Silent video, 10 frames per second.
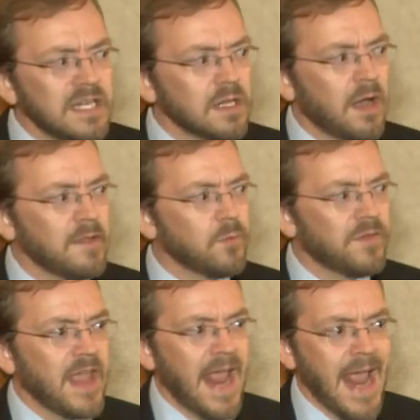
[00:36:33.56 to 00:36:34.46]
realize
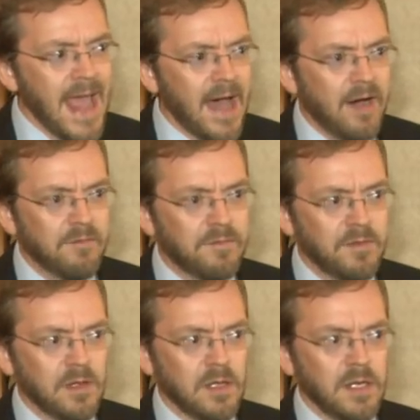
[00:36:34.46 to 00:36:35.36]
what they
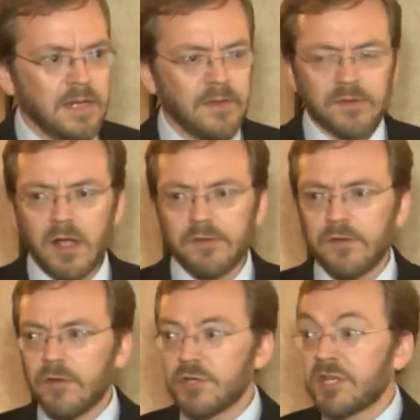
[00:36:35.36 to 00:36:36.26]
have in this
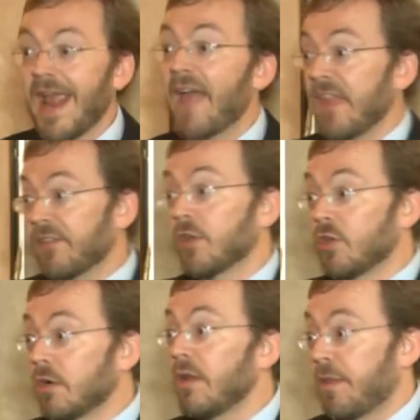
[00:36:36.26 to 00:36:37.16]
Constitution, and that's a
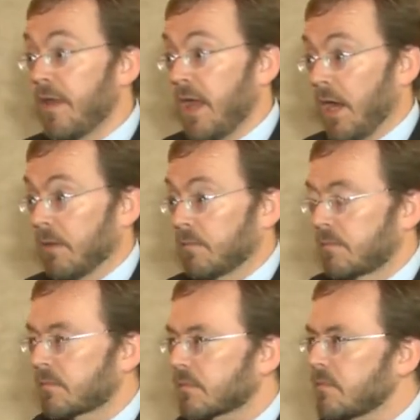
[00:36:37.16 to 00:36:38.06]
good thing.
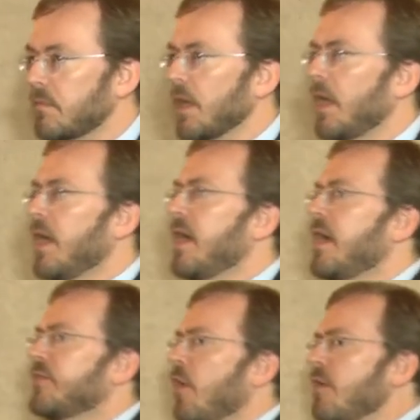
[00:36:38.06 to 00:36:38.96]

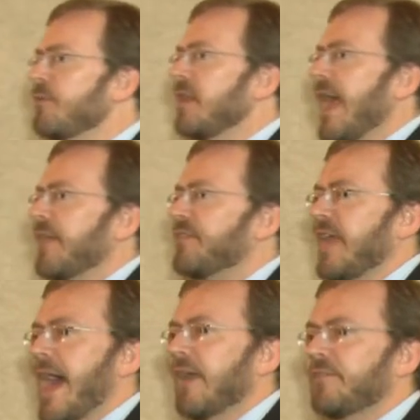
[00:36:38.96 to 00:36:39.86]
Tocqueville has
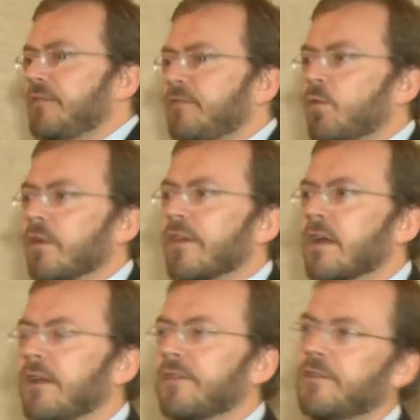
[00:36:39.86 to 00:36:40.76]
the attitude toward
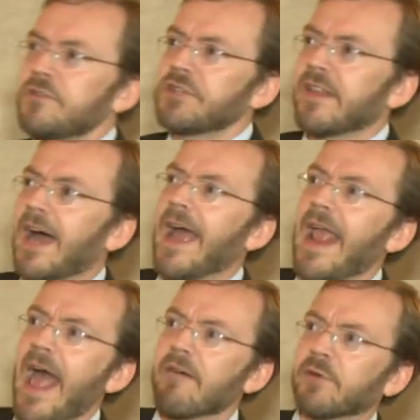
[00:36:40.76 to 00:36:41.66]
the Constitution that
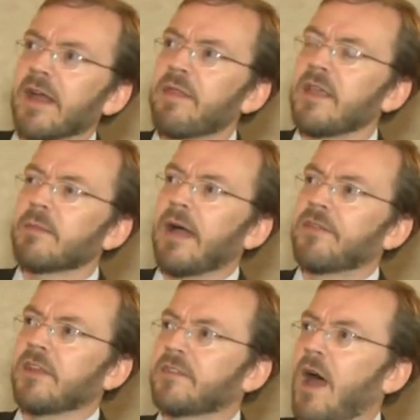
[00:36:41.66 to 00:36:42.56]
I have when I think about the